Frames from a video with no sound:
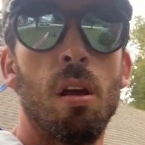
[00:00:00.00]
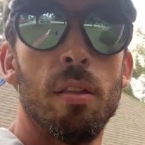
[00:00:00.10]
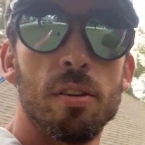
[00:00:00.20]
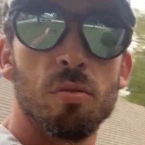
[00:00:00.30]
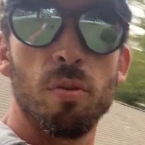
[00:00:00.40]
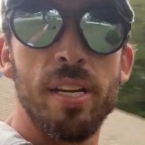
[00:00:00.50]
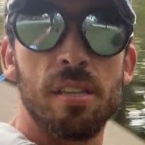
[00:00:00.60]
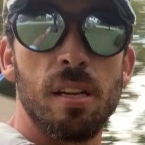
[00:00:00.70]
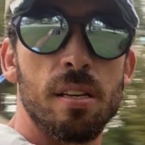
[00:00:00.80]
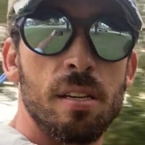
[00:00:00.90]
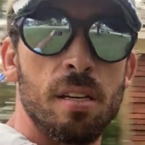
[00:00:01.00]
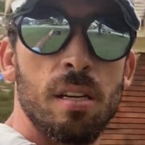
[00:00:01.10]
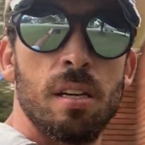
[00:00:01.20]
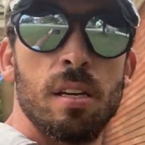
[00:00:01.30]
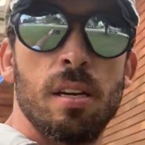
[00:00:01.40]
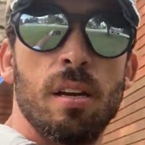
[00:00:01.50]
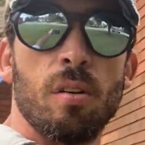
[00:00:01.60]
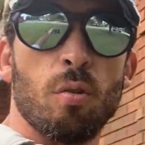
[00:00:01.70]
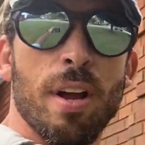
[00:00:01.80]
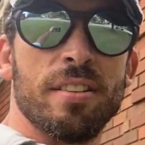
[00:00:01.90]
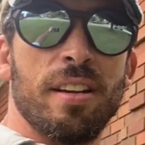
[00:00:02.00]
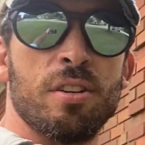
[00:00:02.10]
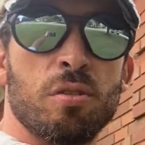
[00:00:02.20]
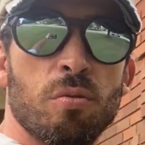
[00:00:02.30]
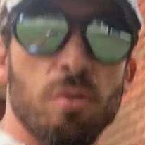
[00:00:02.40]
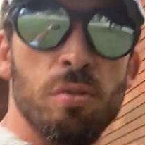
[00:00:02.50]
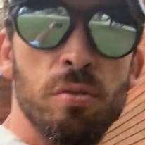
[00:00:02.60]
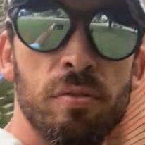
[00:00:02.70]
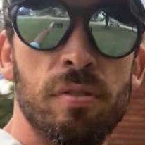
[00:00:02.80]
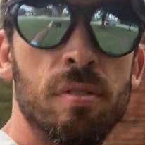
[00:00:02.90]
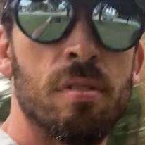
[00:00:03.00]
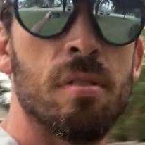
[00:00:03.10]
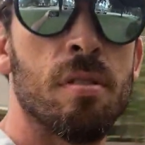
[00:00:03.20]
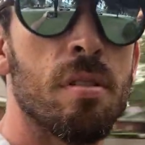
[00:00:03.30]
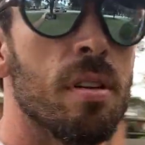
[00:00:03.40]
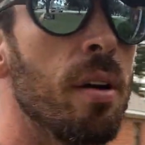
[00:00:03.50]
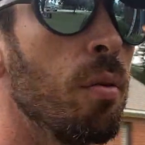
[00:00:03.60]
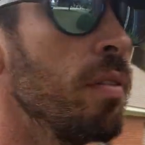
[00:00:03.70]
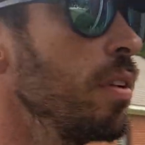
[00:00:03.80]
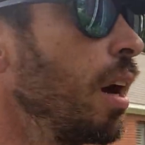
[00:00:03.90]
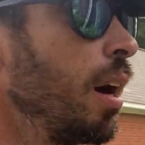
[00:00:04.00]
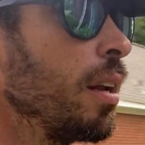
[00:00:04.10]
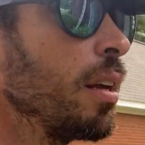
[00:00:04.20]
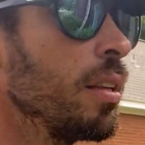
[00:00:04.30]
this recent residential roof that we've done.